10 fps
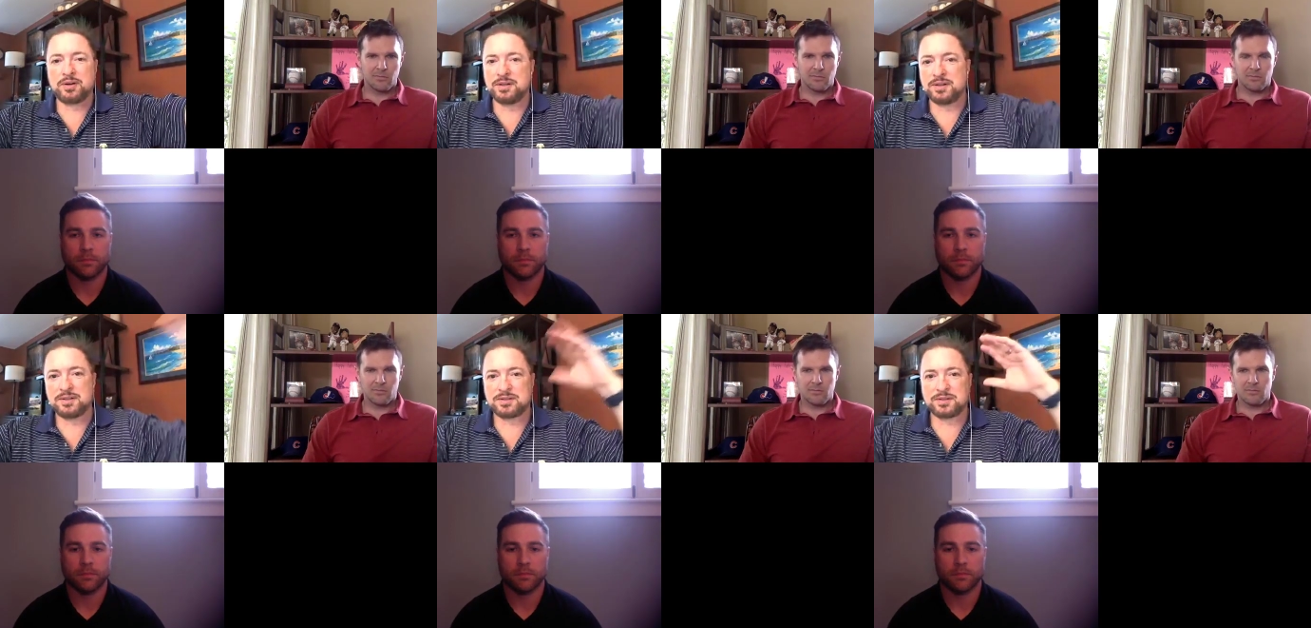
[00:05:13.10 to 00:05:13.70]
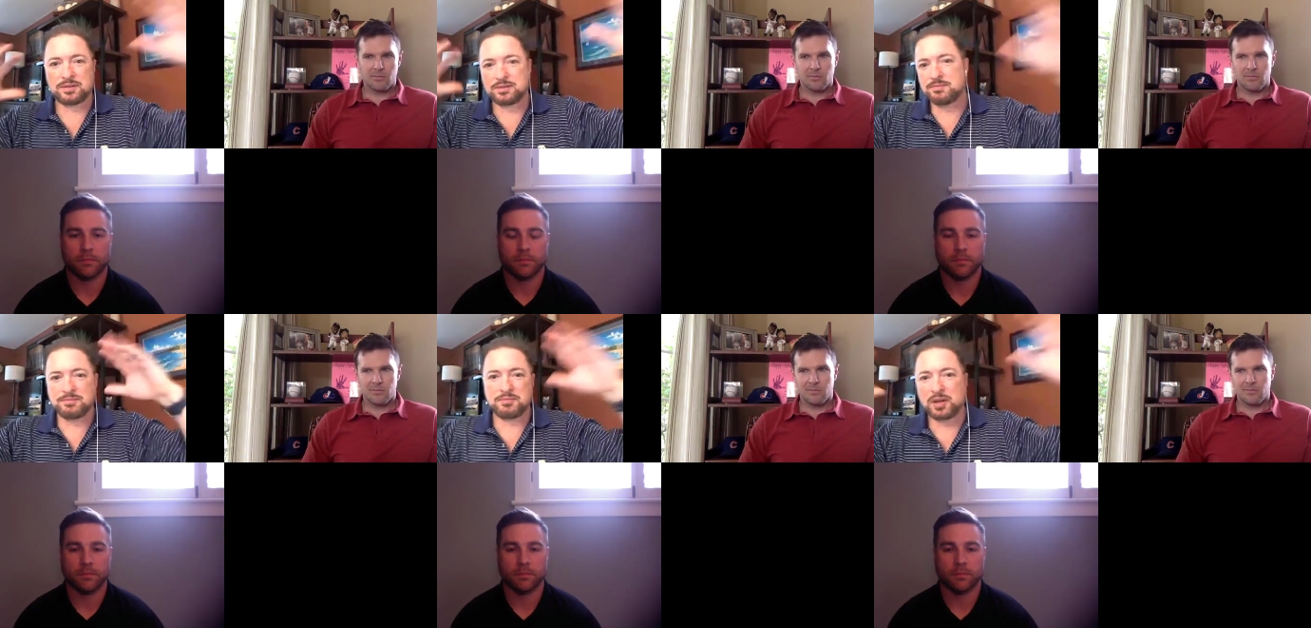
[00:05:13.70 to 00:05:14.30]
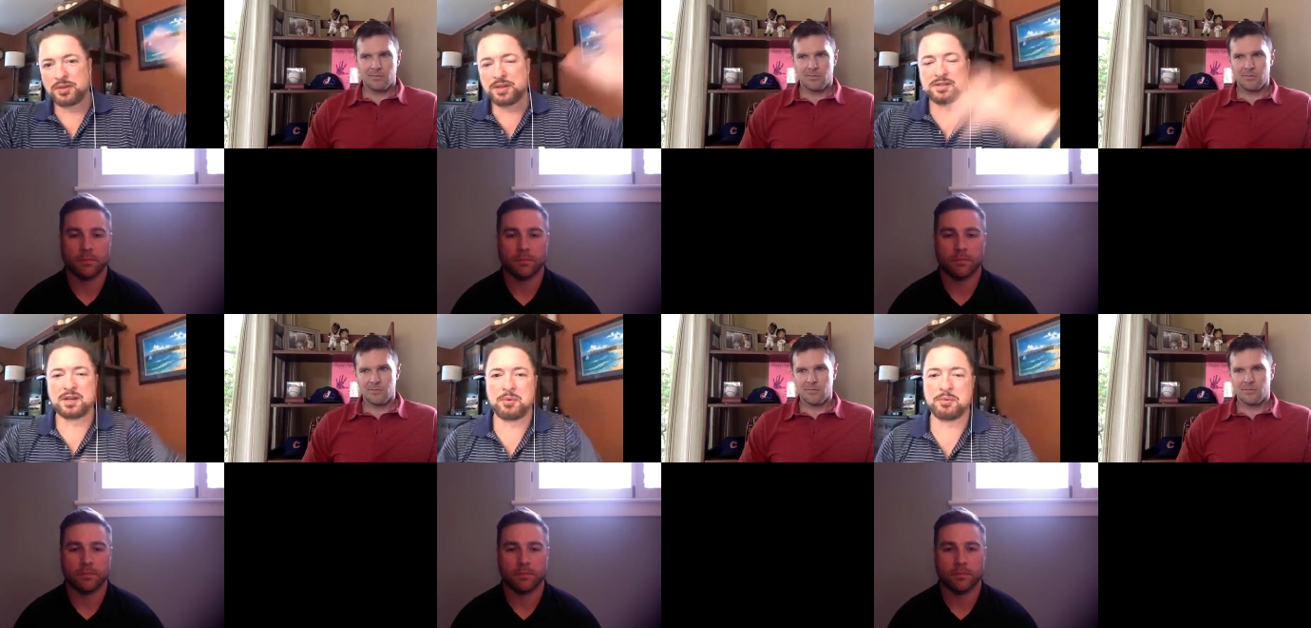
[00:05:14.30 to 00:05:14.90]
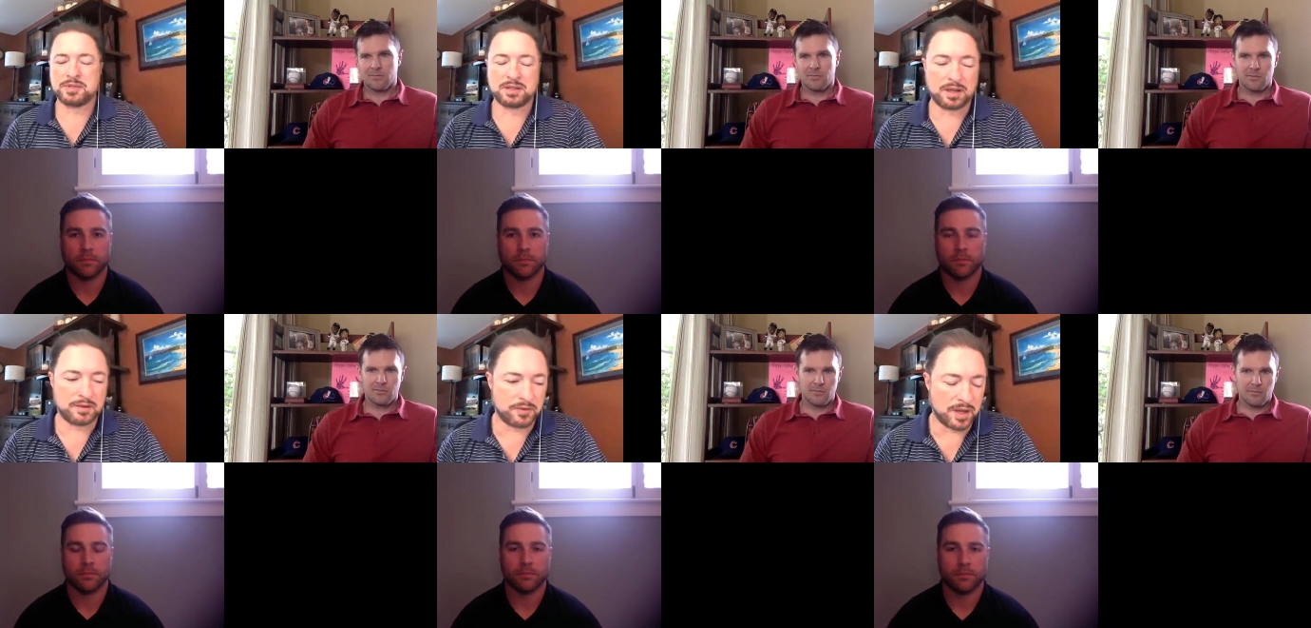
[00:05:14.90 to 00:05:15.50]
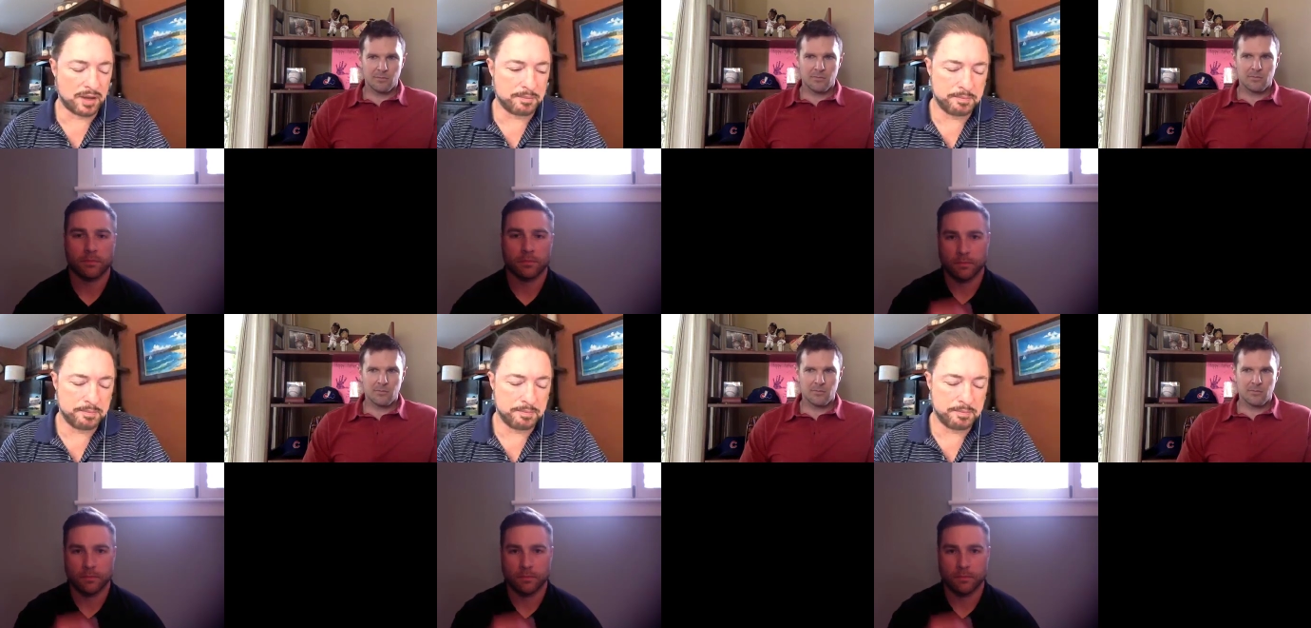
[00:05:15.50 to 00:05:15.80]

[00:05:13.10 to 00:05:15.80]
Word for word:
Speaker 1: or did it still muddle things up? What was it like for that?